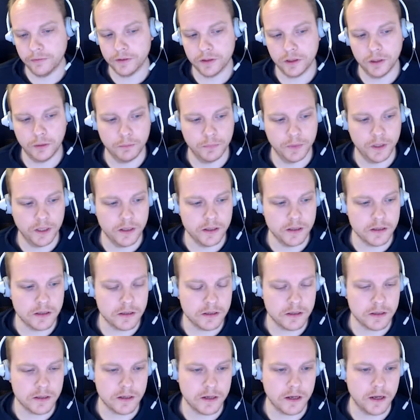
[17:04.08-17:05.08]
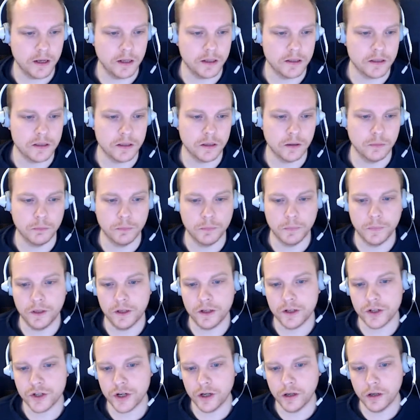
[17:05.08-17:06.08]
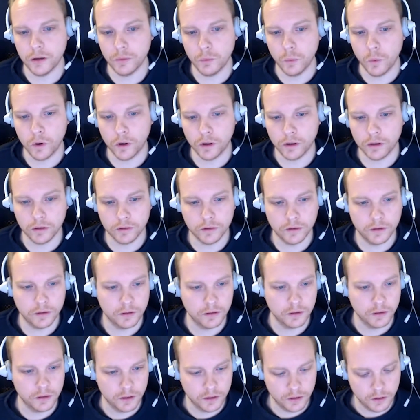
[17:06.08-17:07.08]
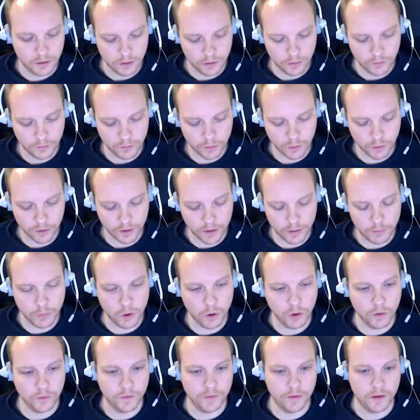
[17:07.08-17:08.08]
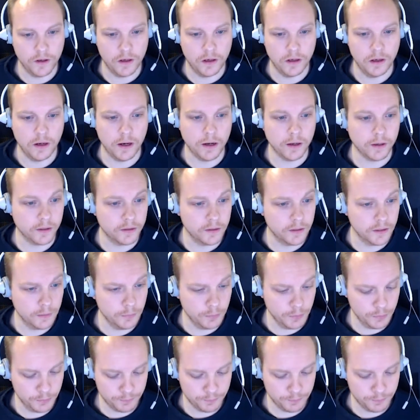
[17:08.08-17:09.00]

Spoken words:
some hints and some initial work for them on the archetype.